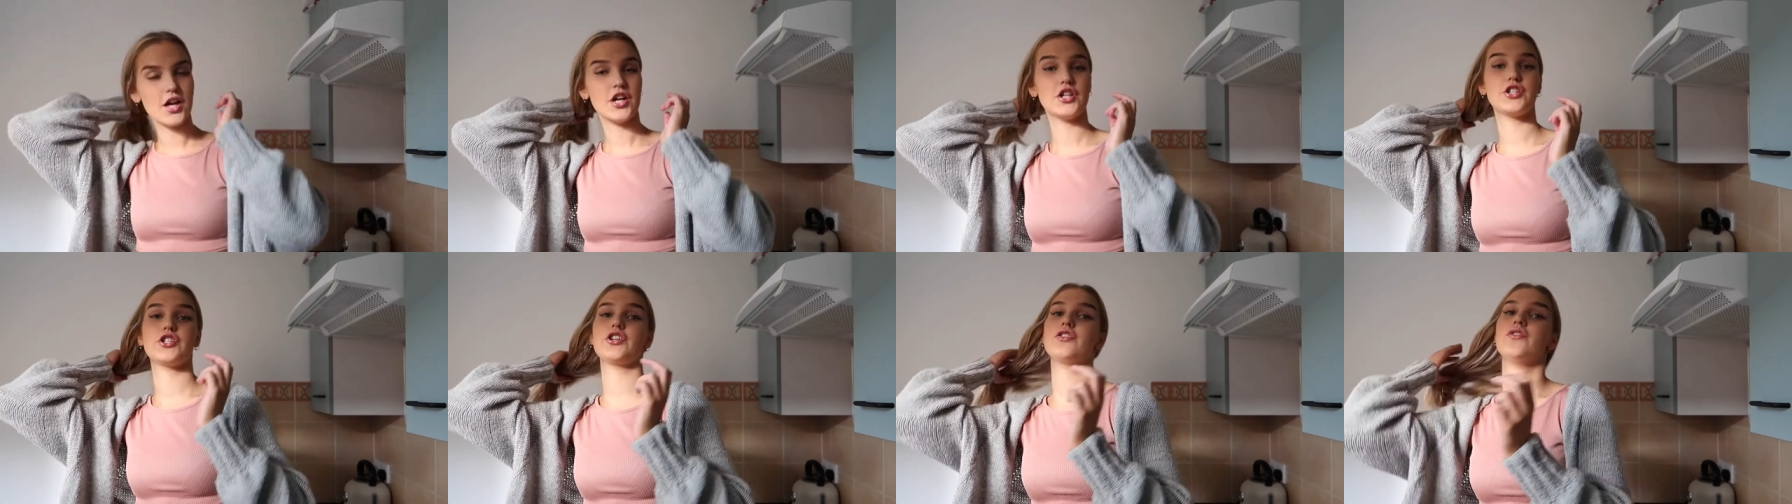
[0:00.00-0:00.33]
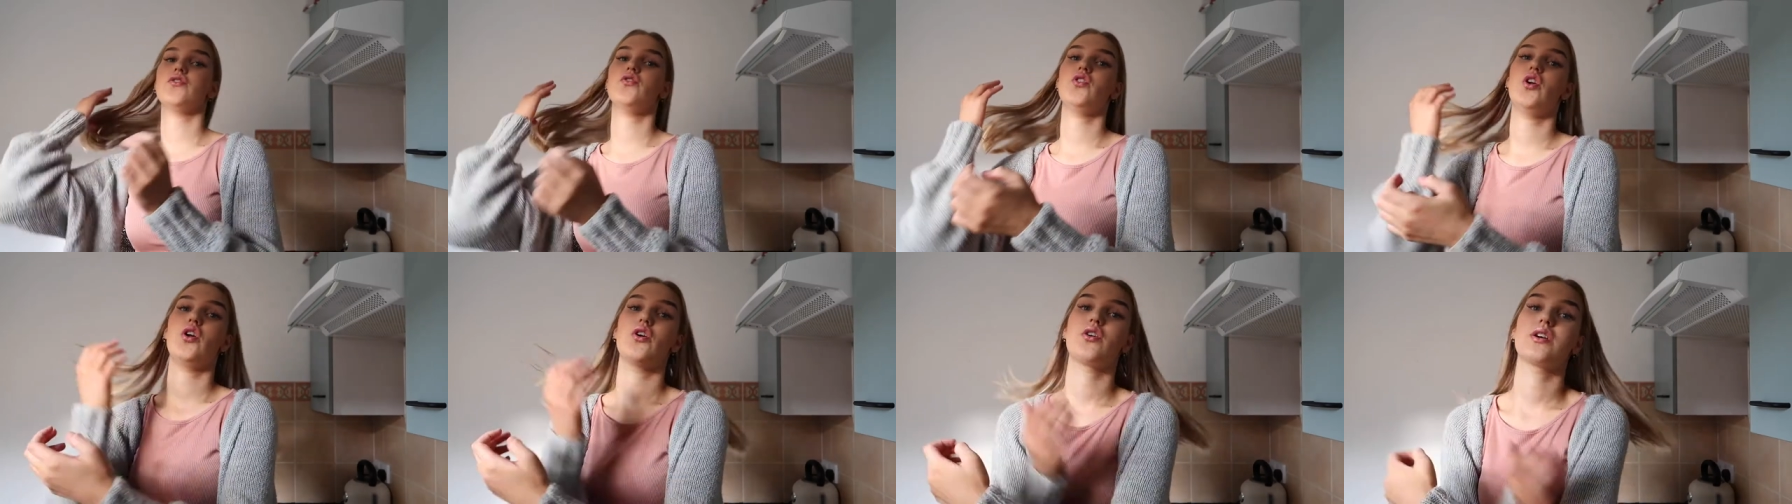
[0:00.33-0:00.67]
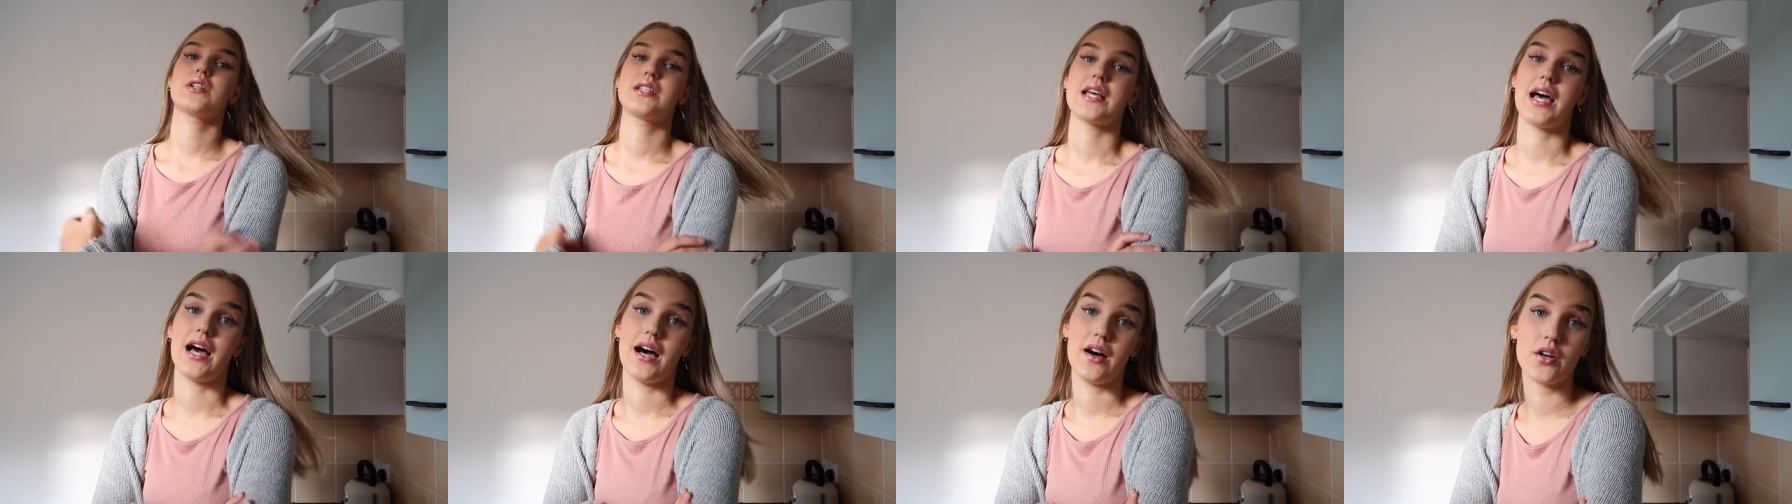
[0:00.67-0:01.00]
during
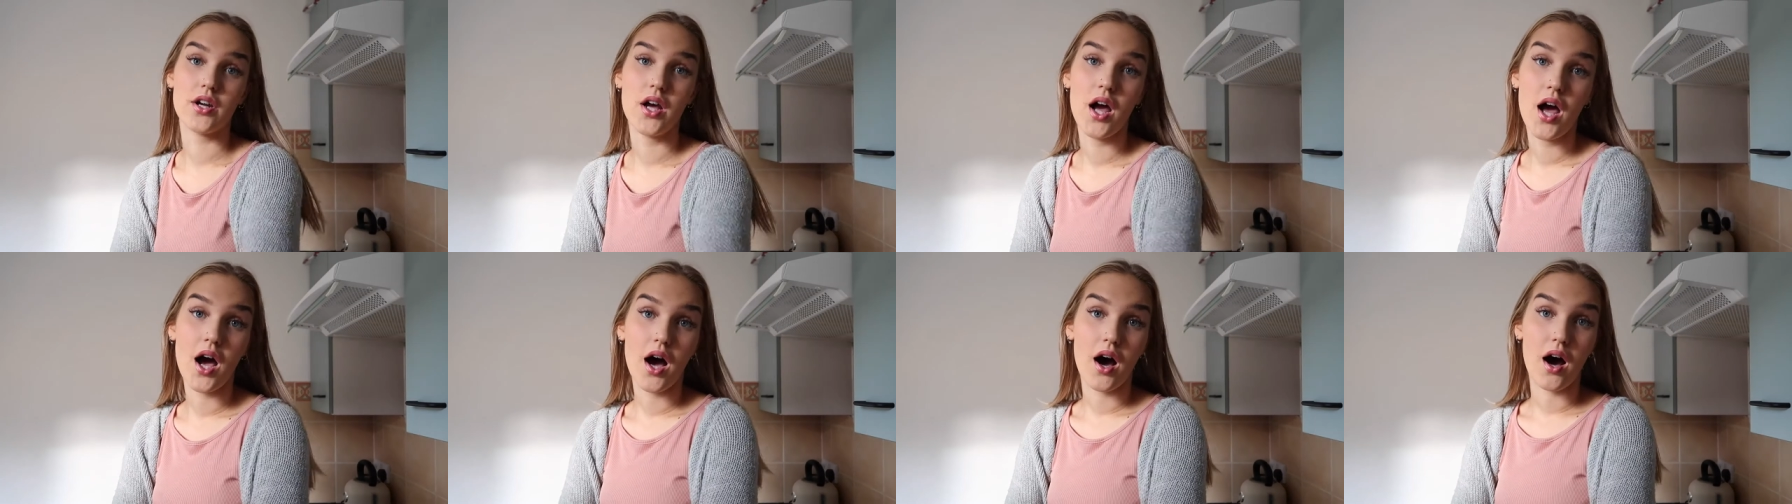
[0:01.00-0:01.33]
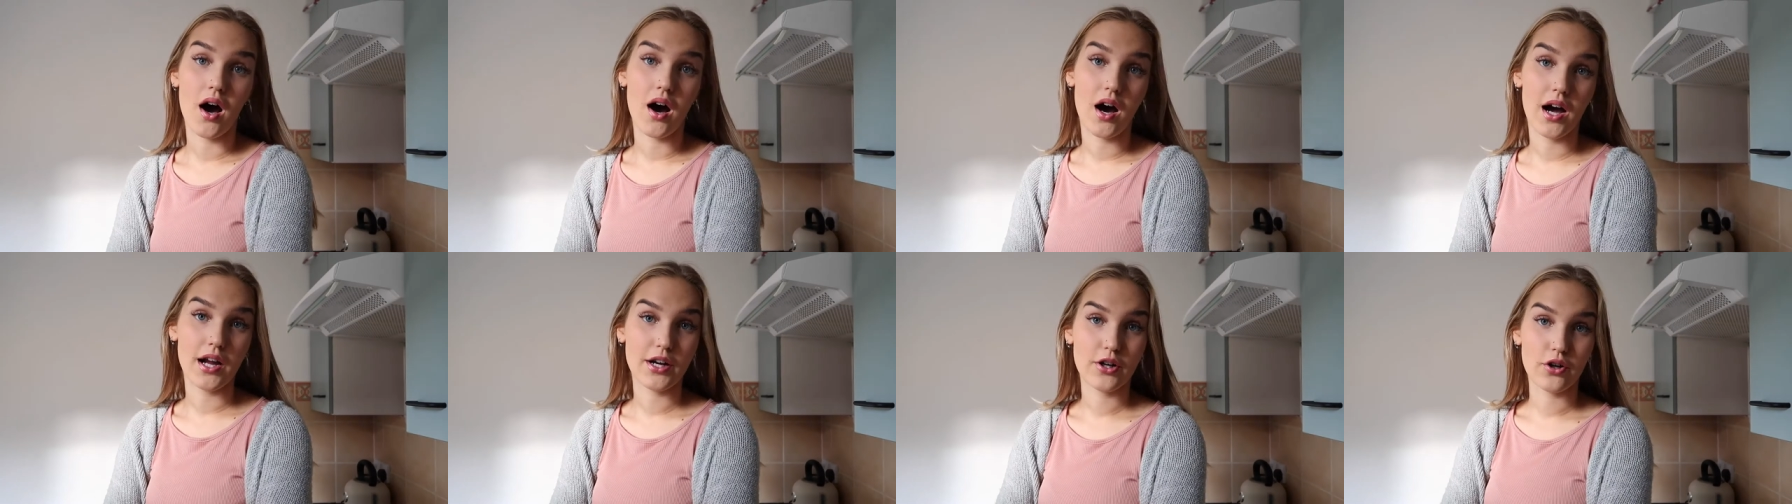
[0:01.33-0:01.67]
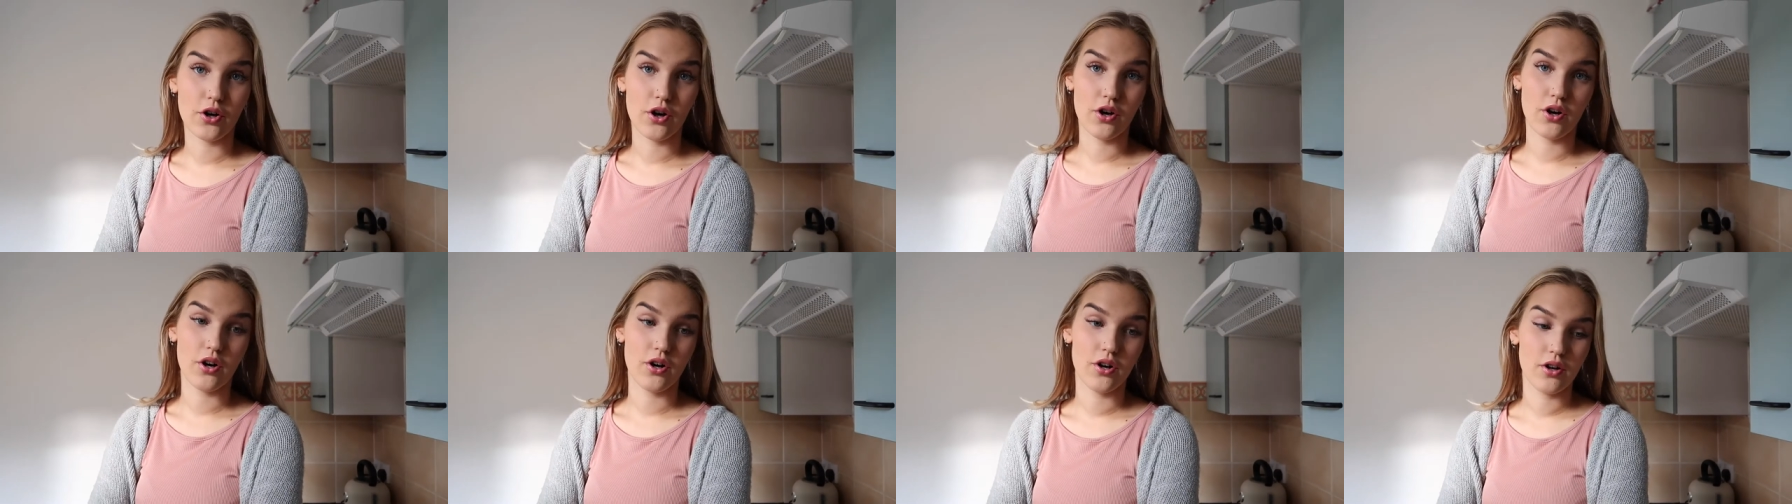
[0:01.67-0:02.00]
lockdown, I
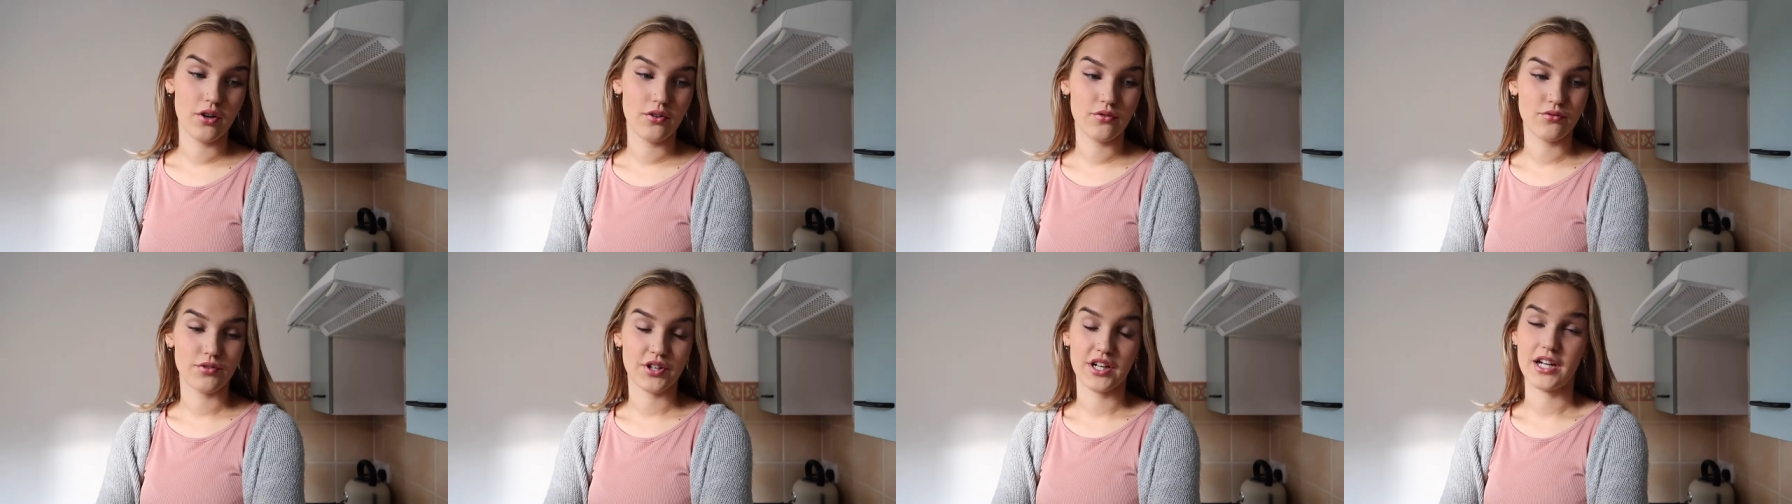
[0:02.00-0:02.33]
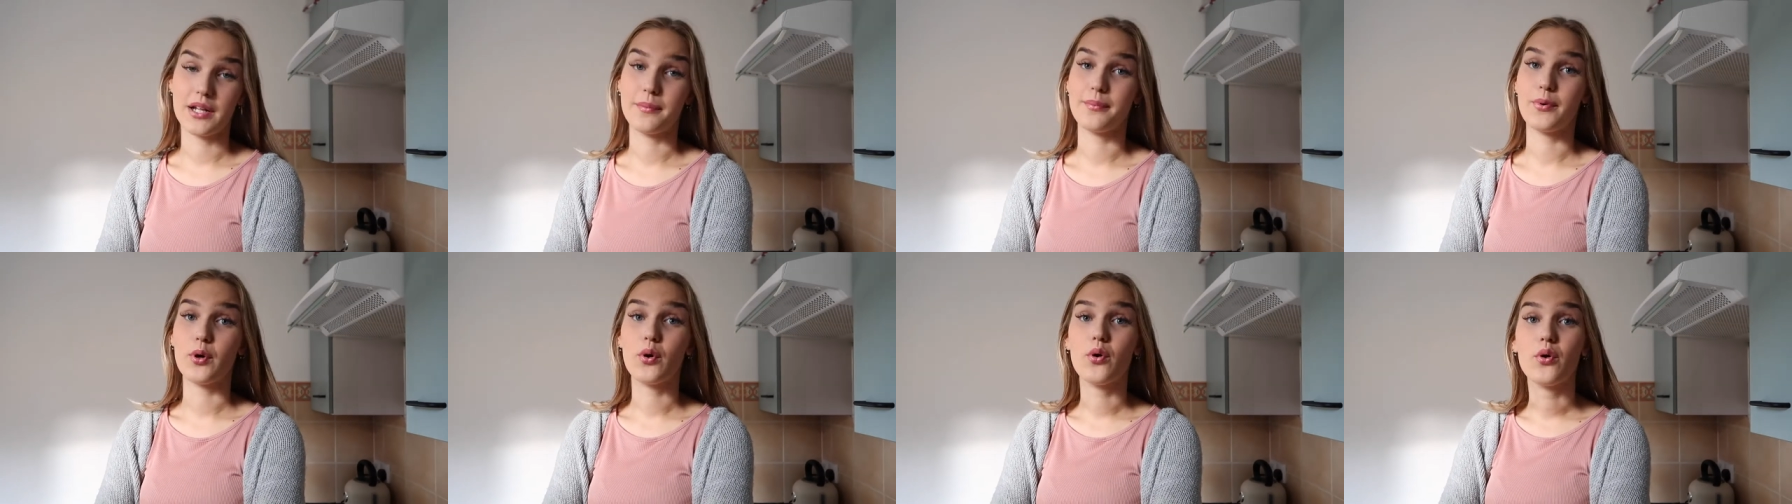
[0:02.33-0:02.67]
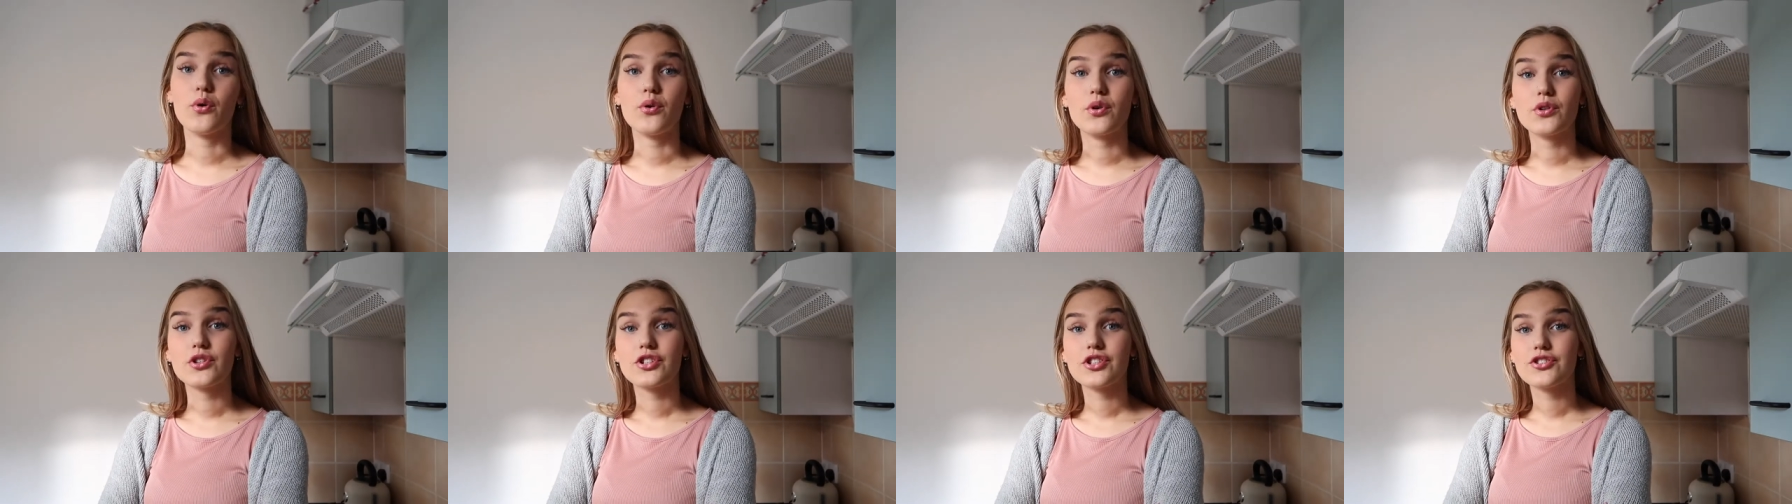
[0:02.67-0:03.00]
got really
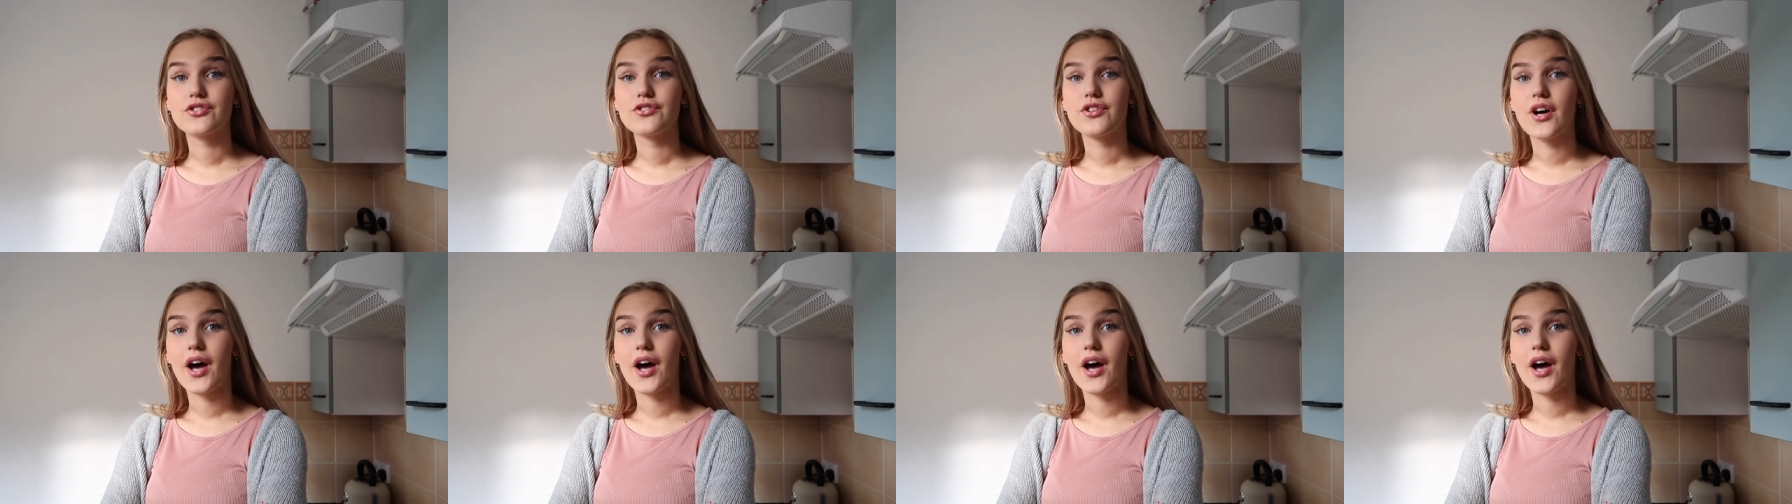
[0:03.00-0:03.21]
bored.